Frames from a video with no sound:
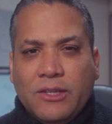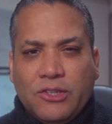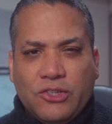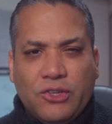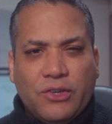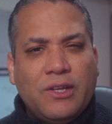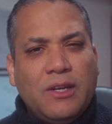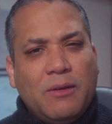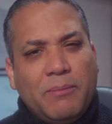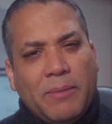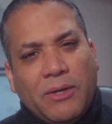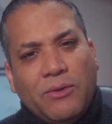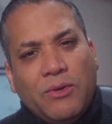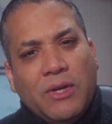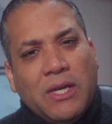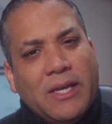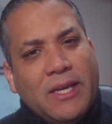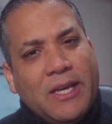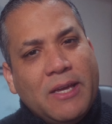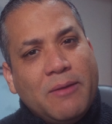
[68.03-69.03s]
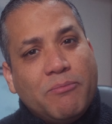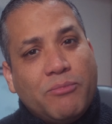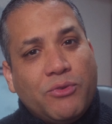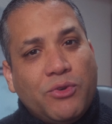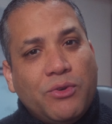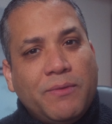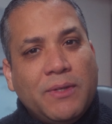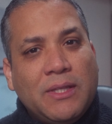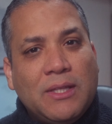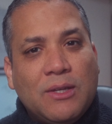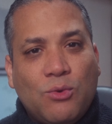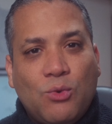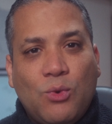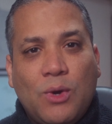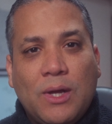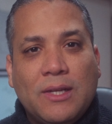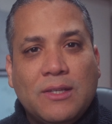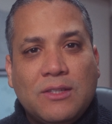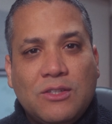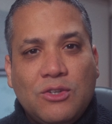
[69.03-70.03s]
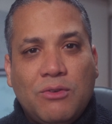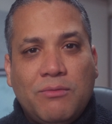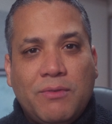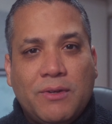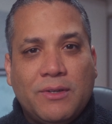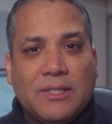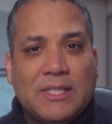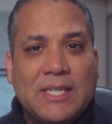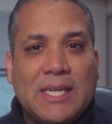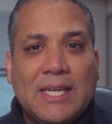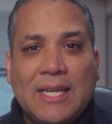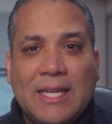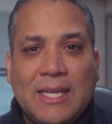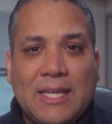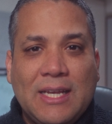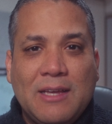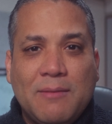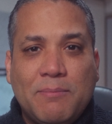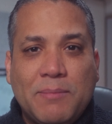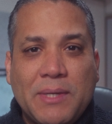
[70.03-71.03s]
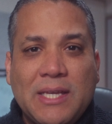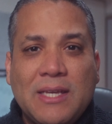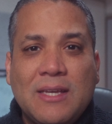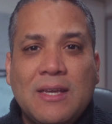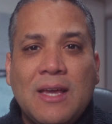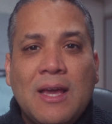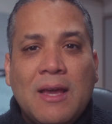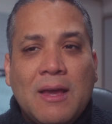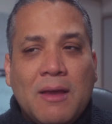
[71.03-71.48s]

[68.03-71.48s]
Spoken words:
talking about improving the quality of our 1080p,